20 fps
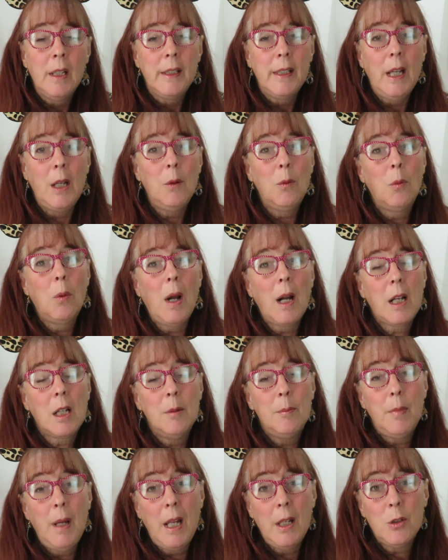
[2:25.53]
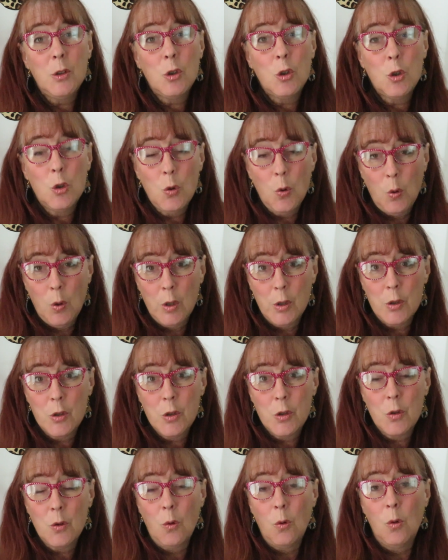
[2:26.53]
They recommend
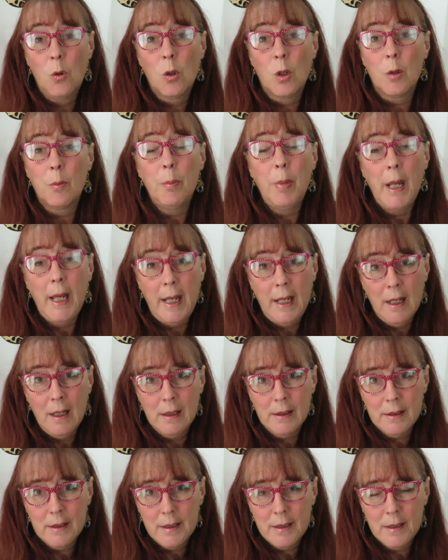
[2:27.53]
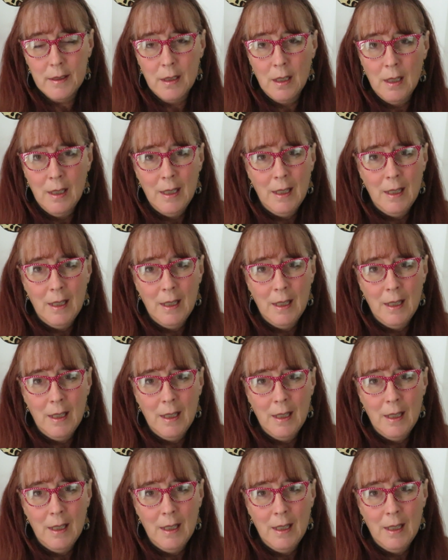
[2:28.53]
shorts or pants.